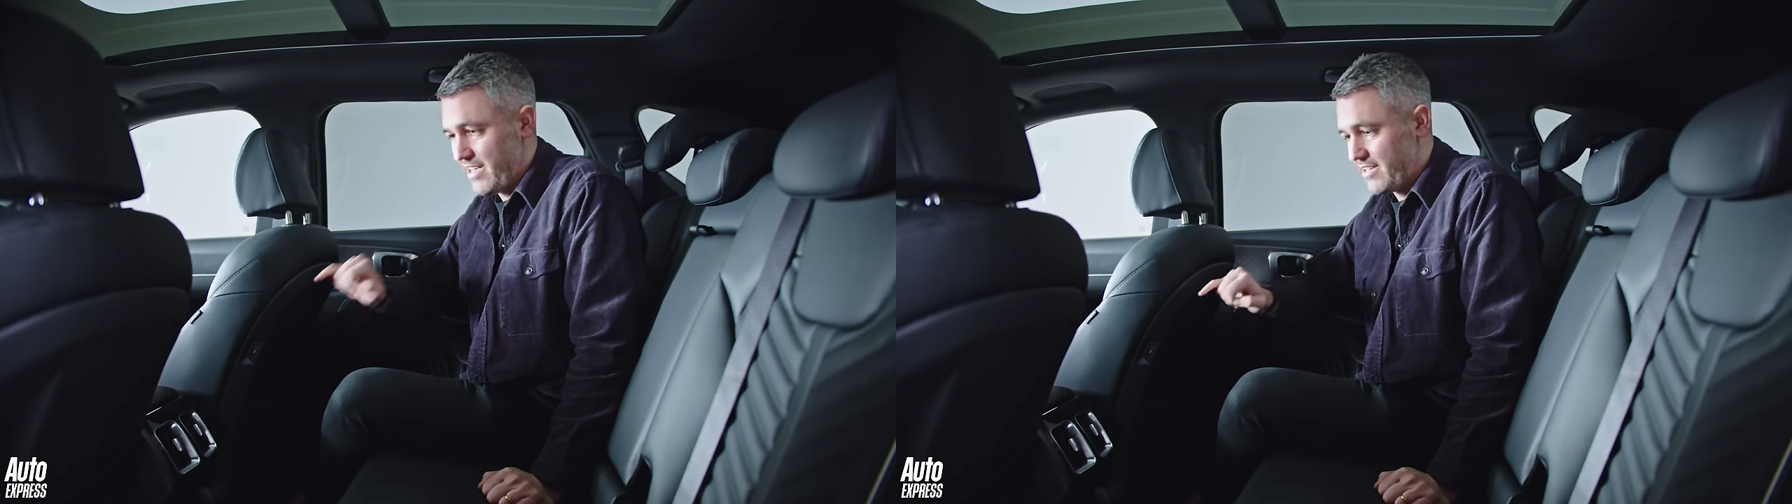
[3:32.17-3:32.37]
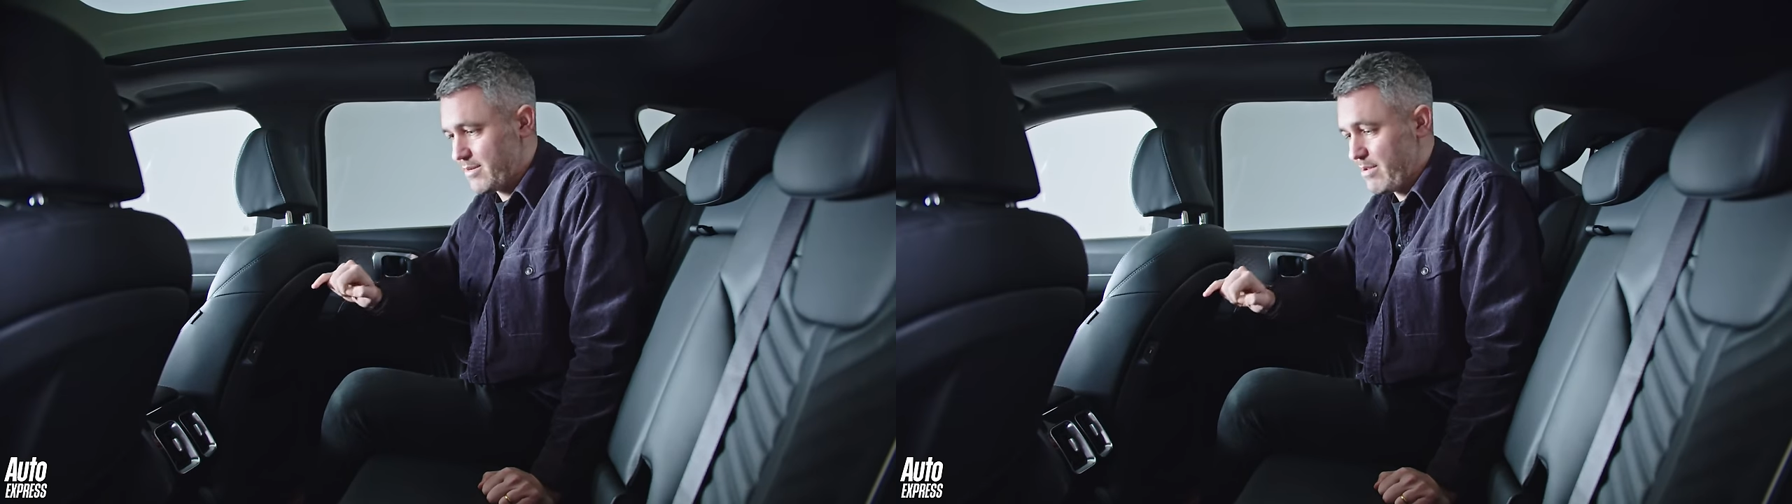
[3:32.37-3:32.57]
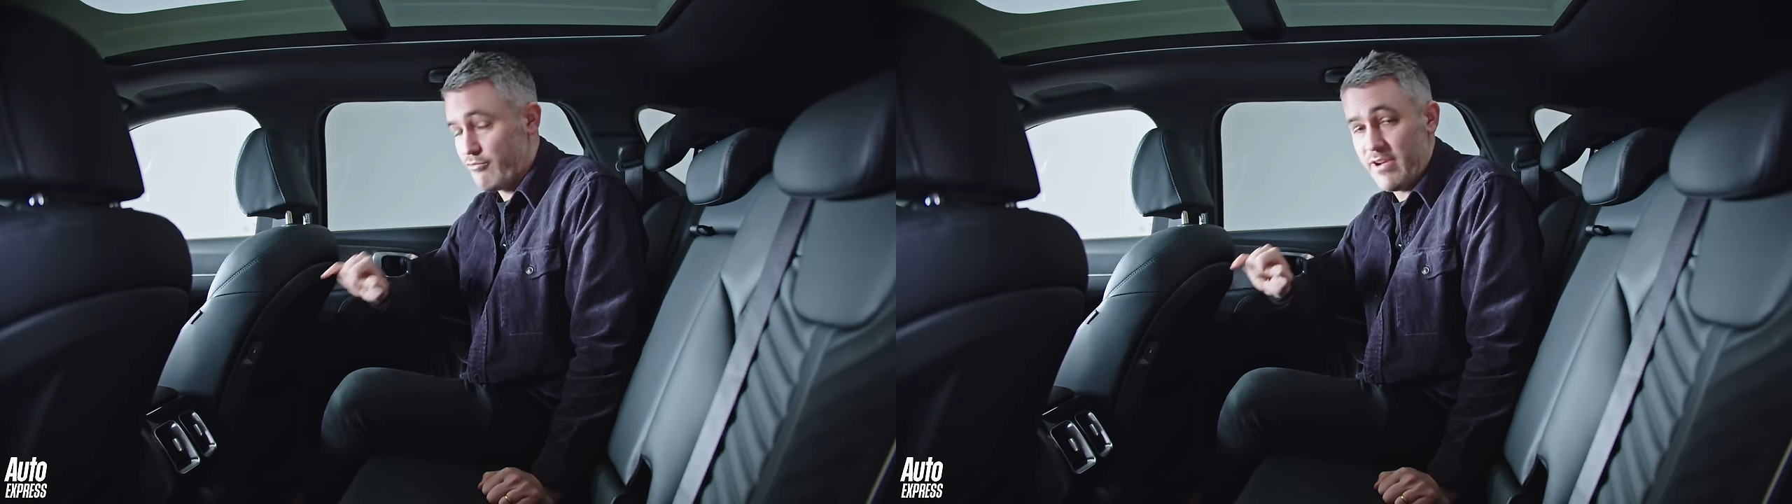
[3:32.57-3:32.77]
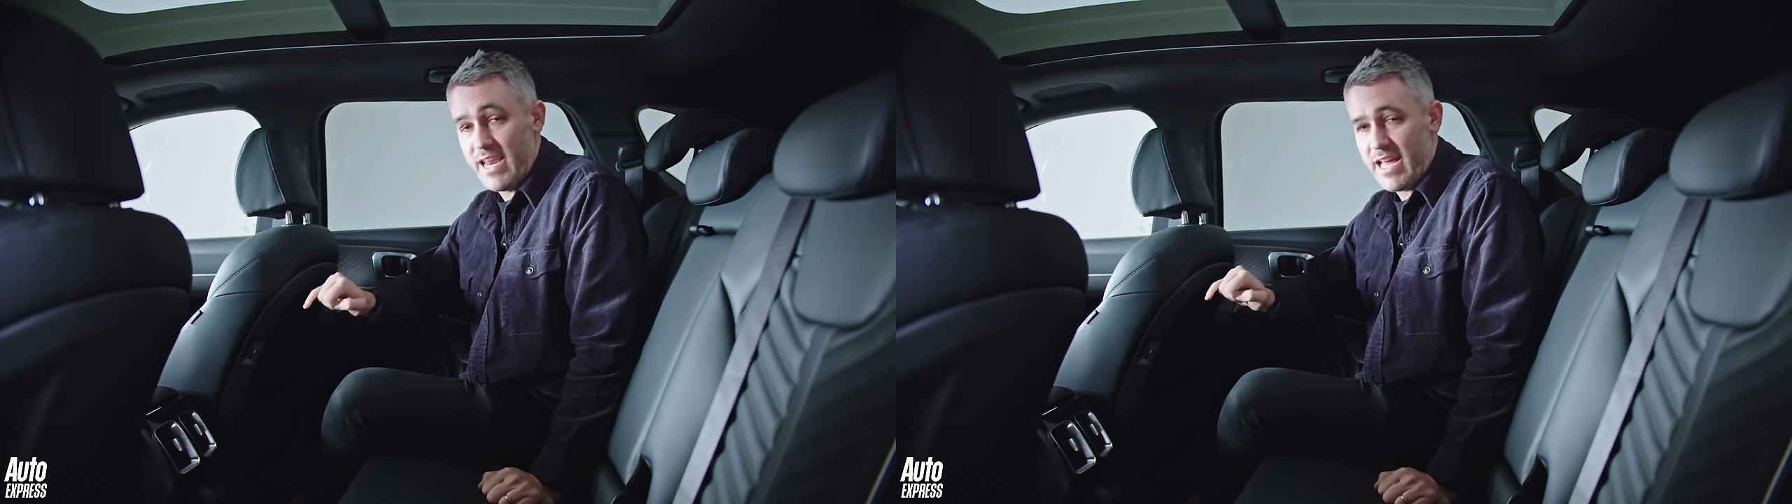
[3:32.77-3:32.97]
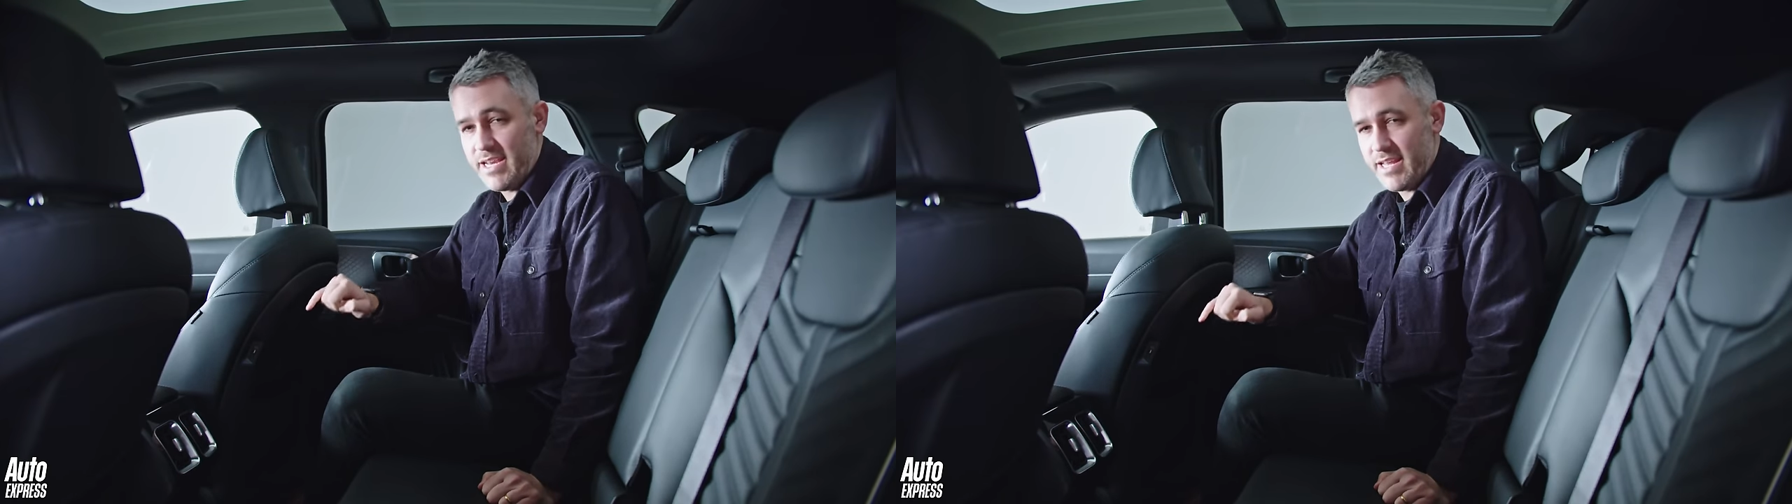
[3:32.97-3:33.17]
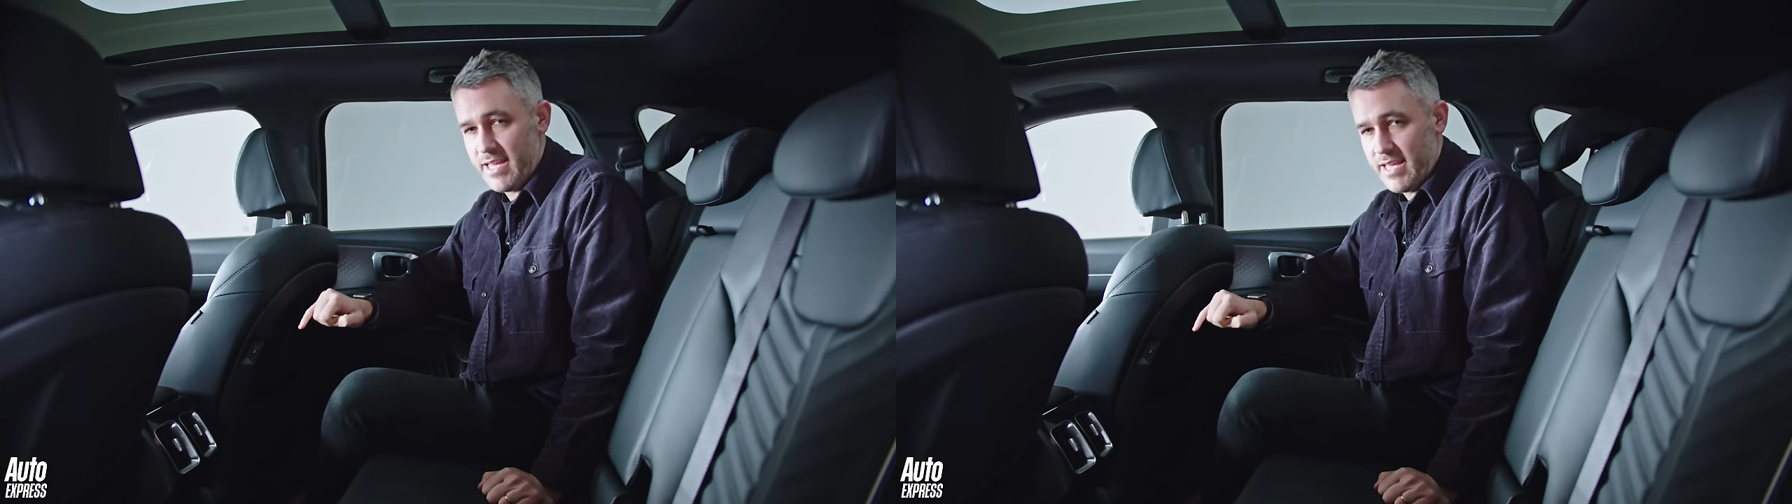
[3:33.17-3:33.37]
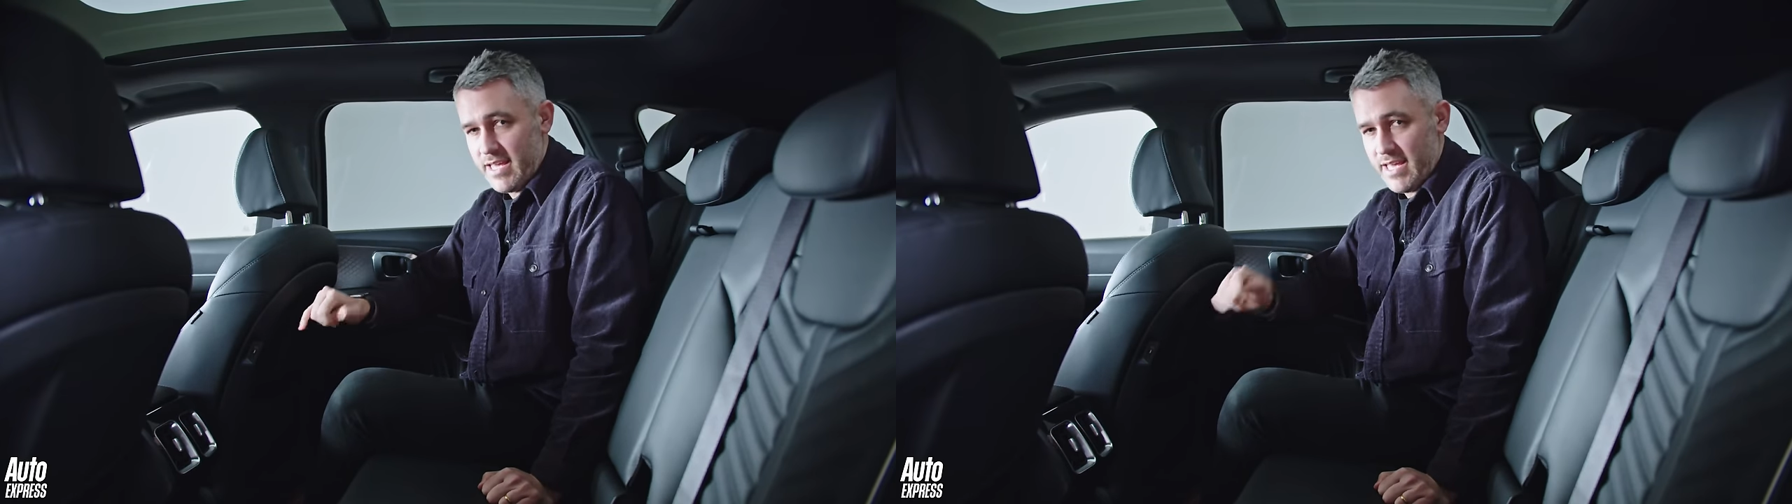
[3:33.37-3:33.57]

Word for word: That's going to be really handy